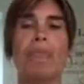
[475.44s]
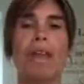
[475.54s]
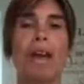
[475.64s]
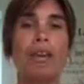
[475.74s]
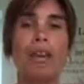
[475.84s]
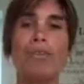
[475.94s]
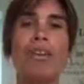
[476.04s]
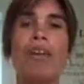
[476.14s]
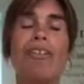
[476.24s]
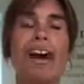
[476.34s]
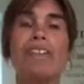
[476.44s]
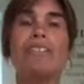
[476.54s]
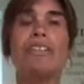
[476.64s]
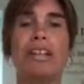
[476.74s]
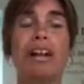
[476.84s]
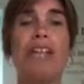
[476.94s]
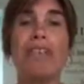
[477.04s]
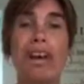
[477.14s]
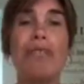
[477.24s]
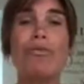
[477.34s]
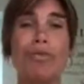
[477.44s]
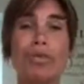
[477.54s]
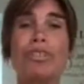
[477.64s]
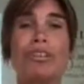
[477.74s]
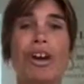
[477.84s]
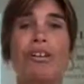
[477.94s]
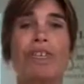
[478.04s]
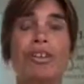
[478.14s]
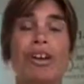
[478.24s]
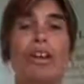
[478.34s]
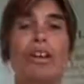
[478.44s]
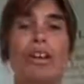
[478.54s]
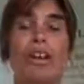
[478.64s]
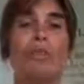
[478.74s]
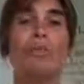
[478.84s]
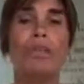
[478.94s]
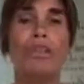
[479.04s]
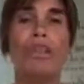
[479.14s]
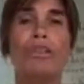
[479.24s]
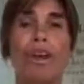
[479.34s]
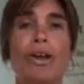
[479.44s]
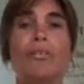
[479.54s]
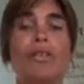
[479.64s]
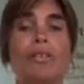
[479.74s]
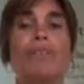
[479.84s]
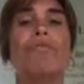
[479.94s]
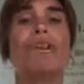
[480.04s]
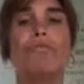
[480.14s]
I felt good enough, you know, which I know is a real